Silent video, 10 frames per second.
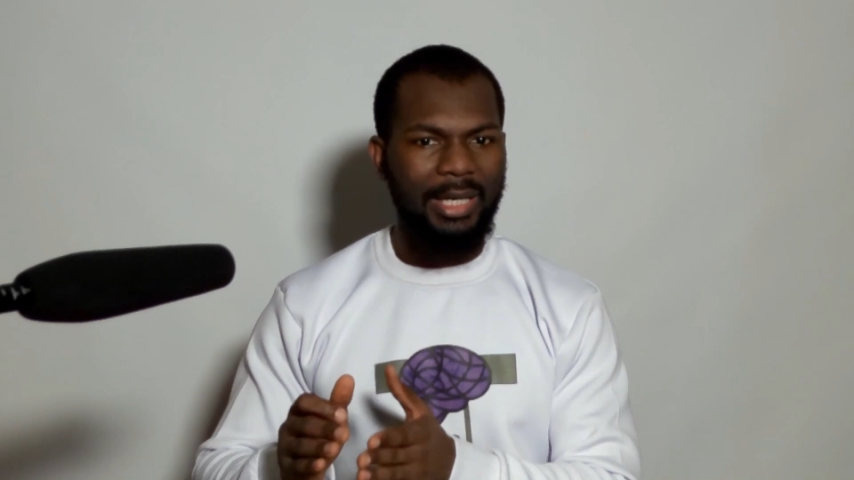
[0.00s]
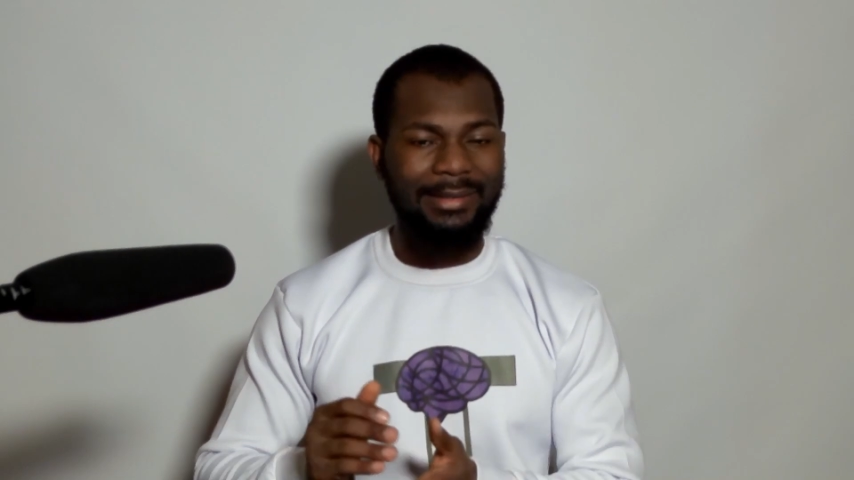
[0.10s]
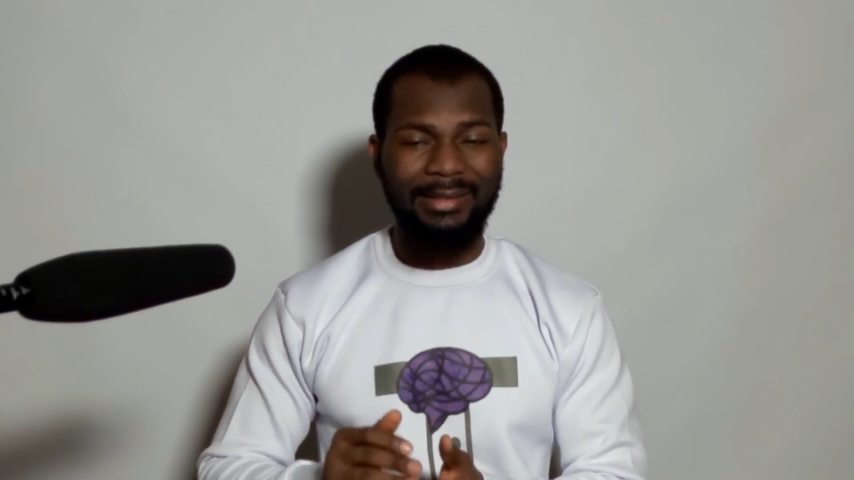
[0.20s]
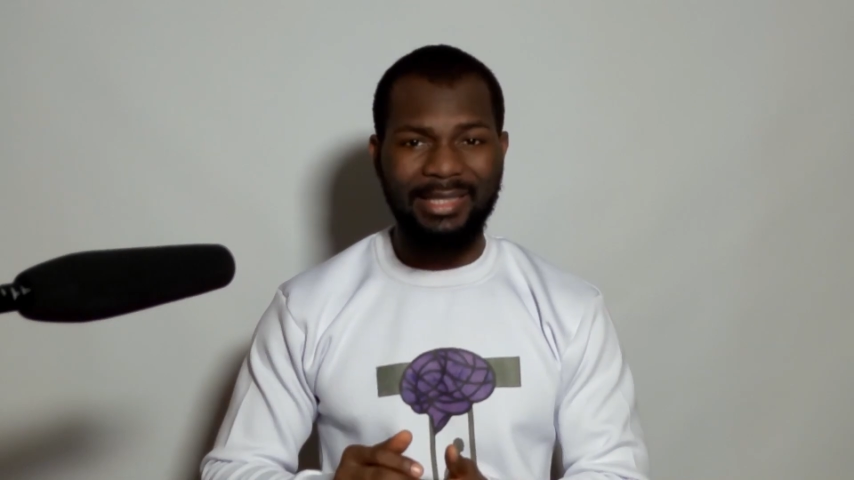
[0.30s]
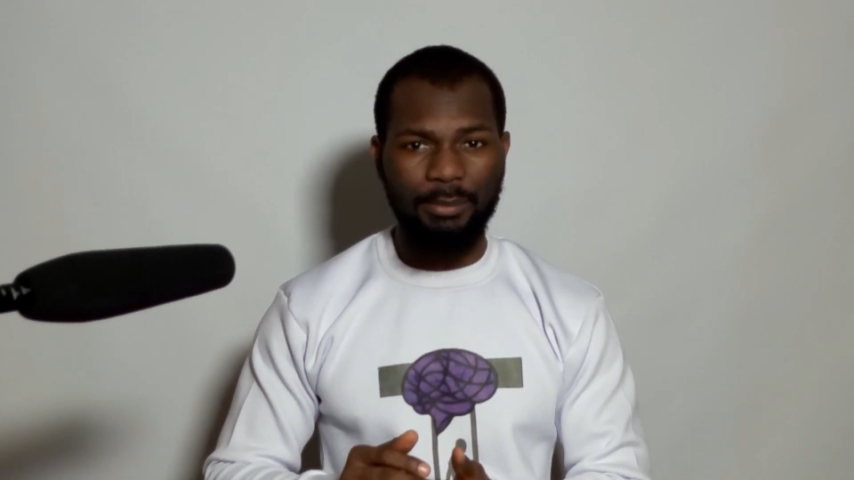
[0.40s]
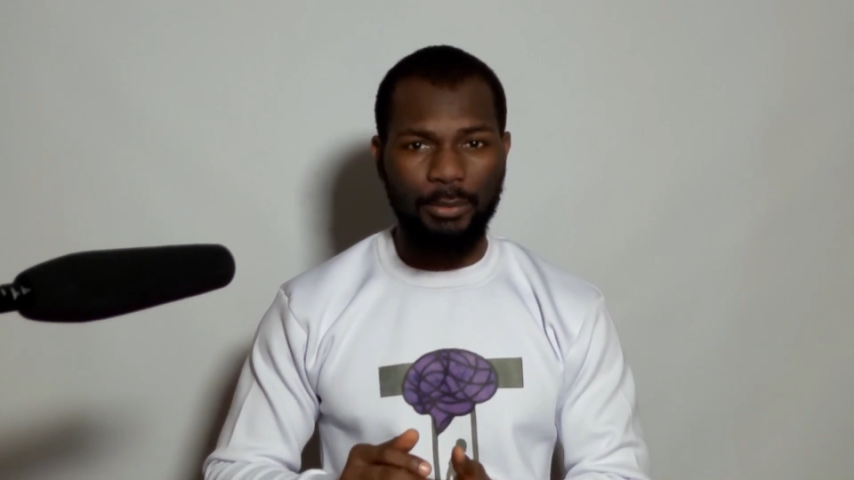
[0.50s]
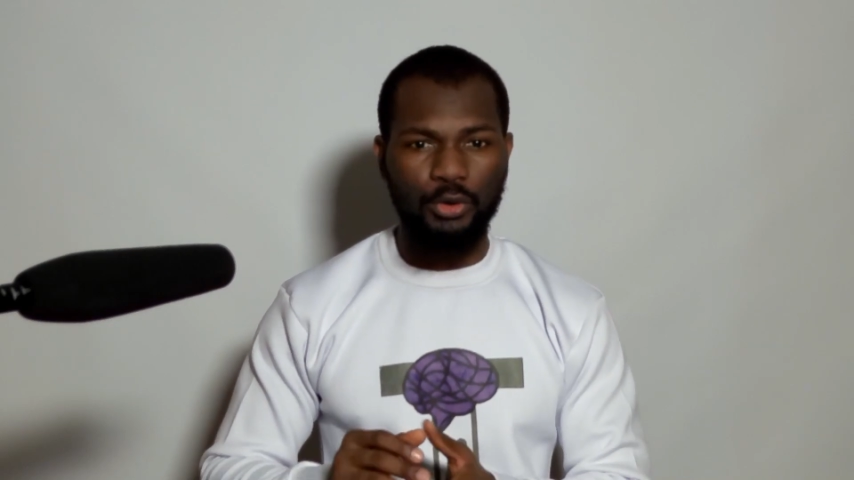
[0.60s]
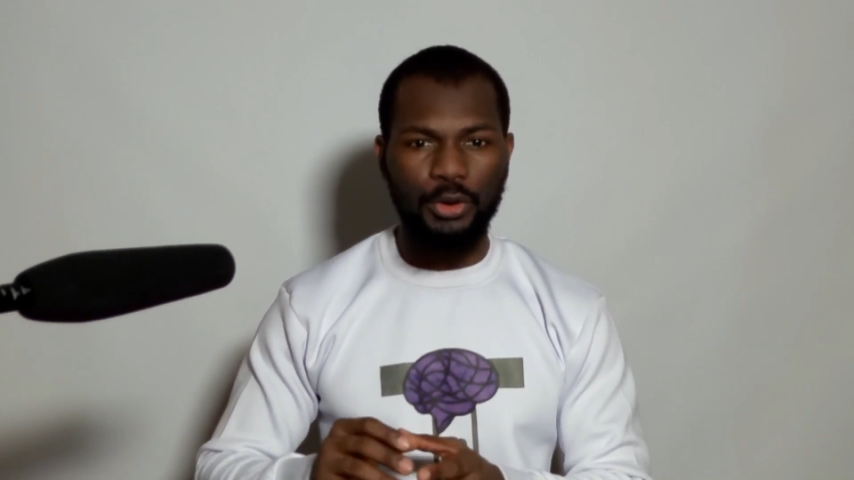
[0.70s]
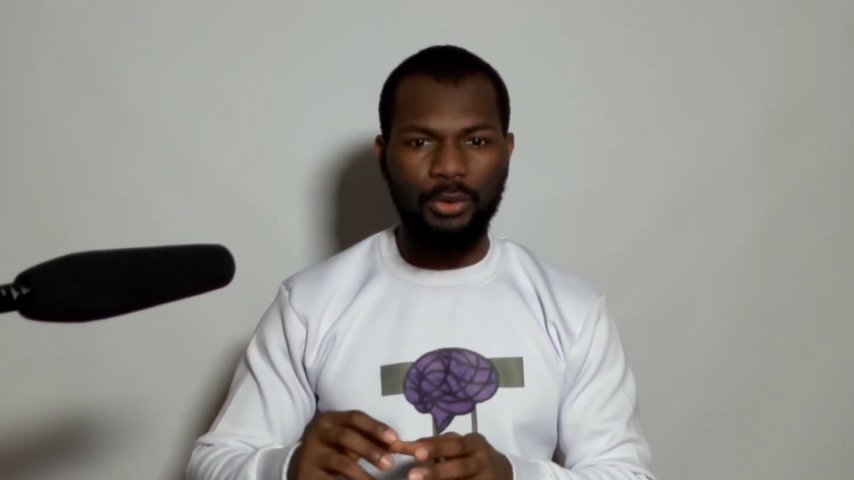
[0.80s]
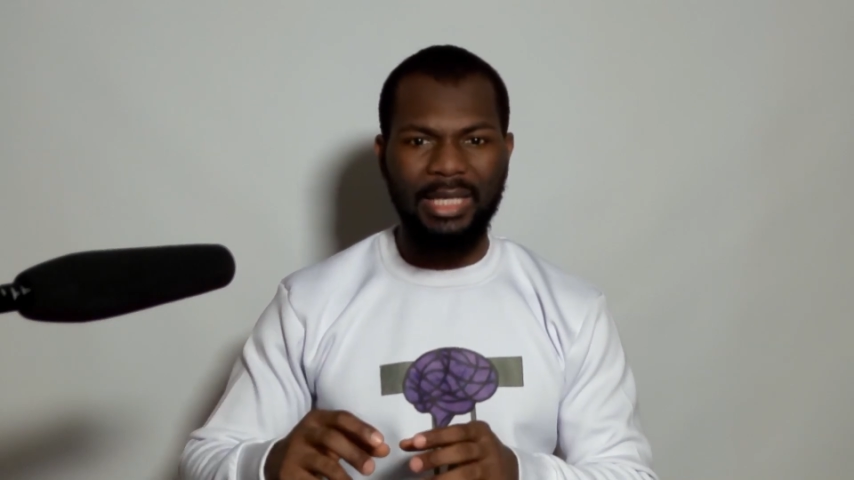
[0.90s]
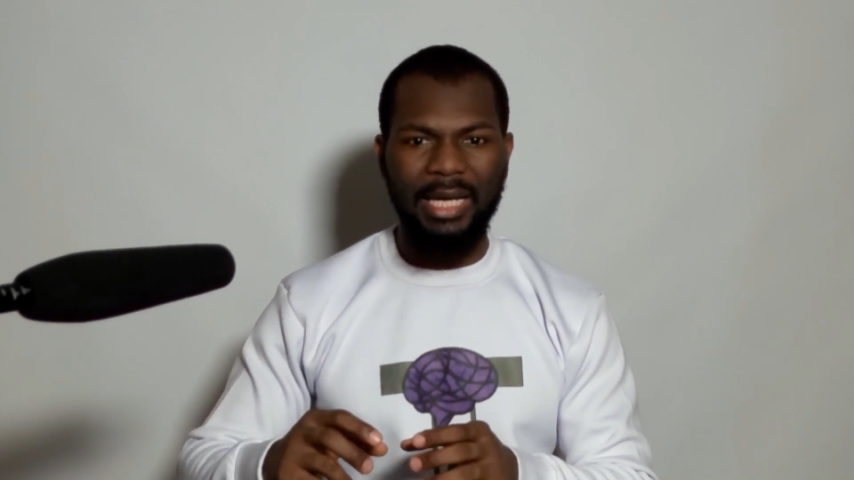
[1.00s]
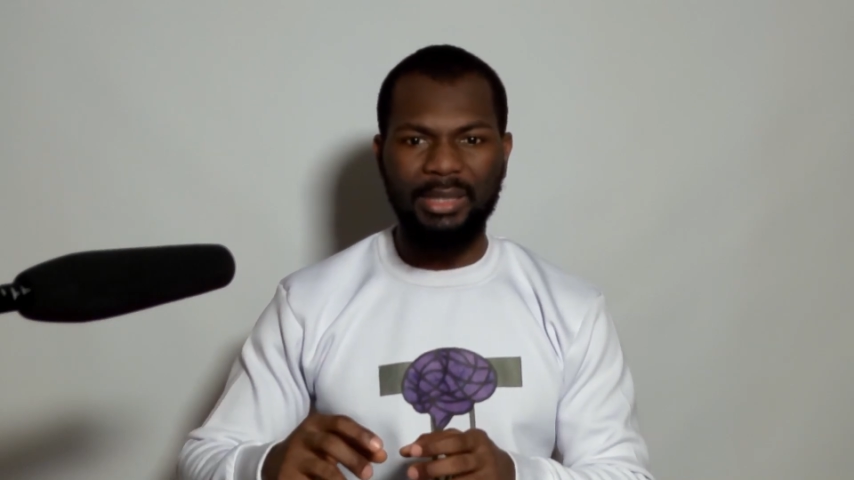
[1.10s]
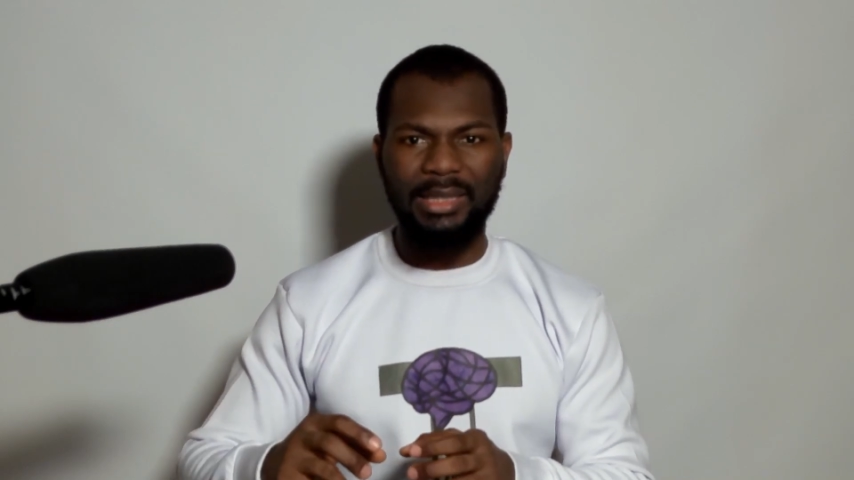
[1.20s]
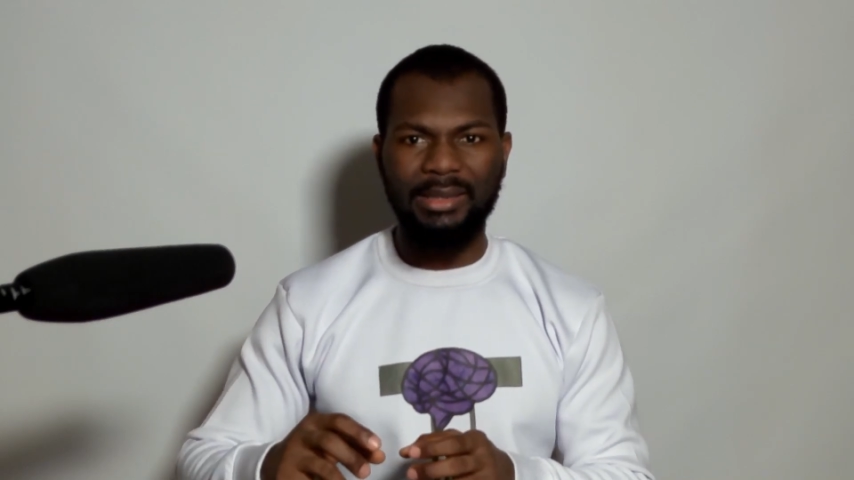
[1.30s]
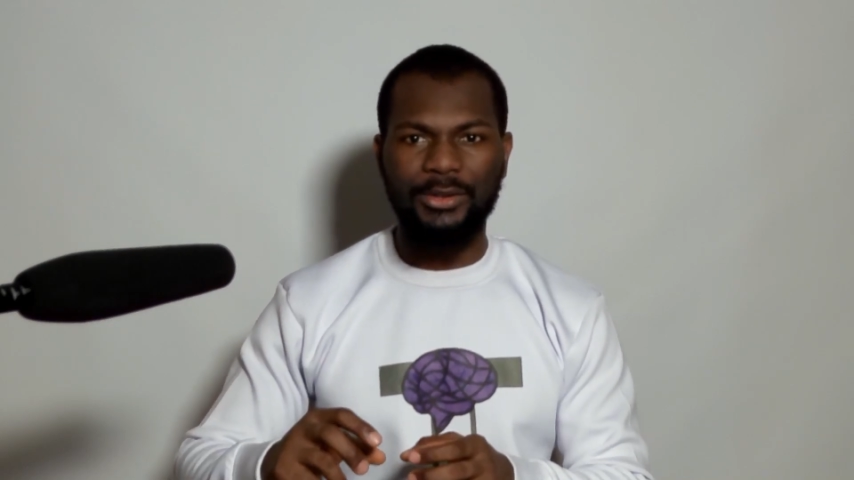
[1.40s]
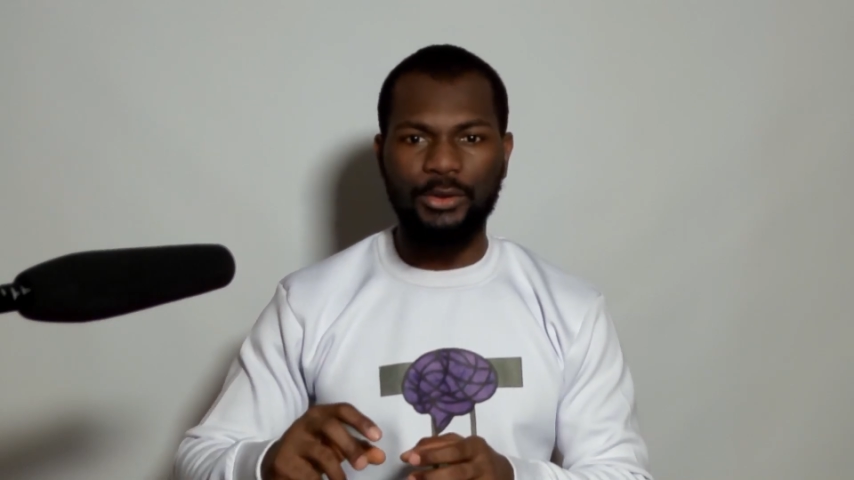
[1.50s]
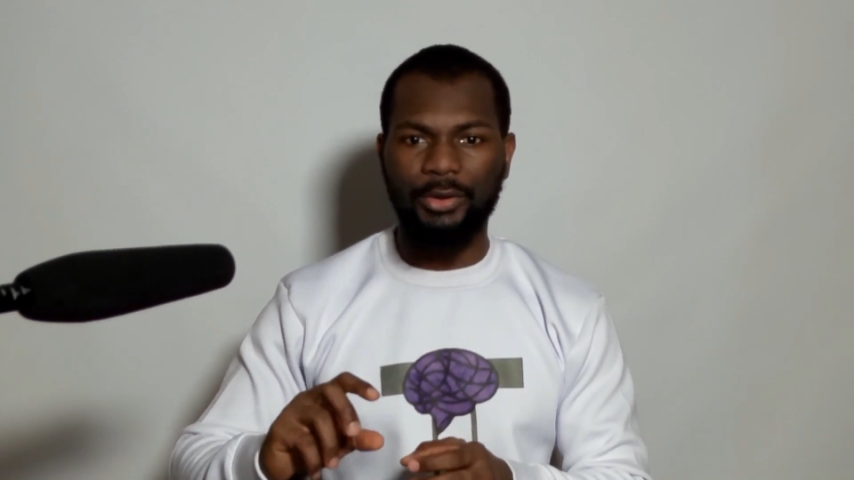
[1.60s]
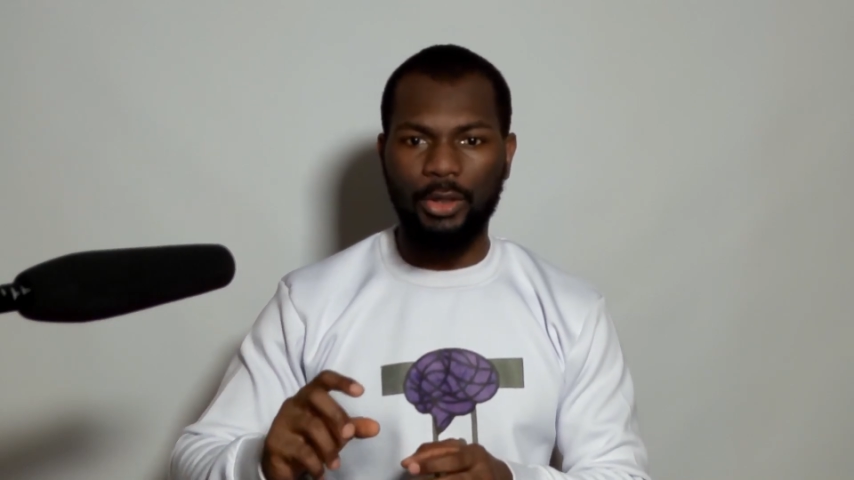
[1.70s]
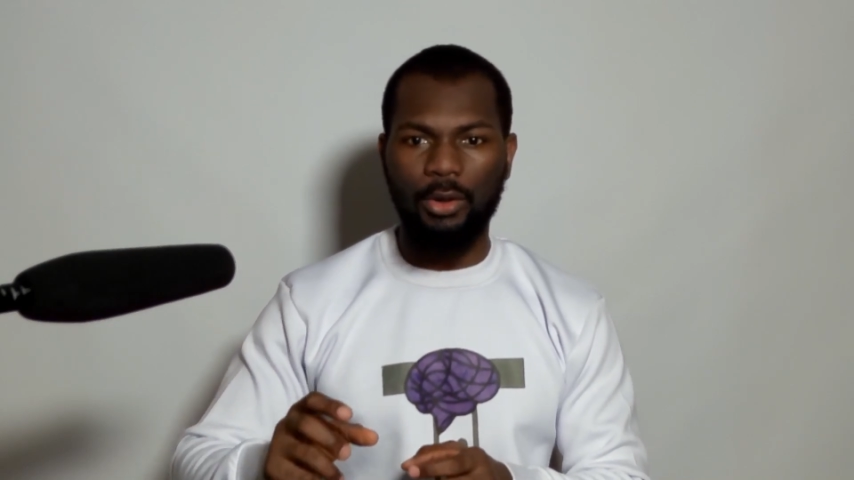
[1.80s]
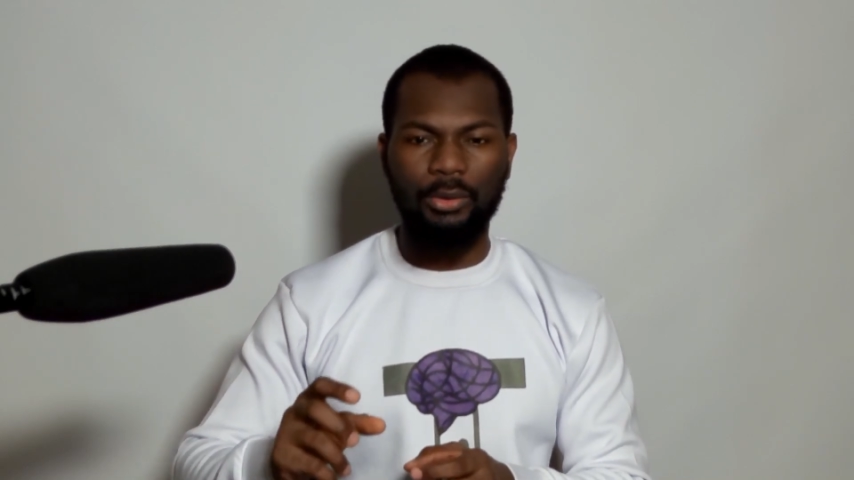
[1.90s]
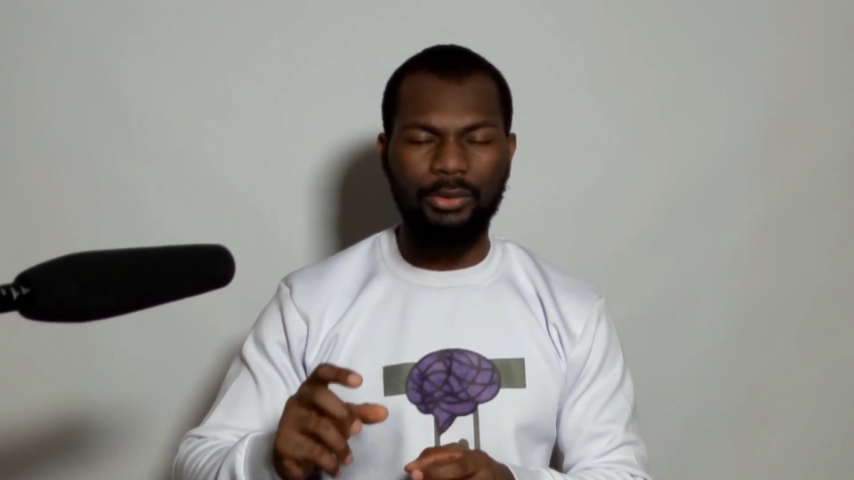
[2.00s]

as 6 months show the ability to recall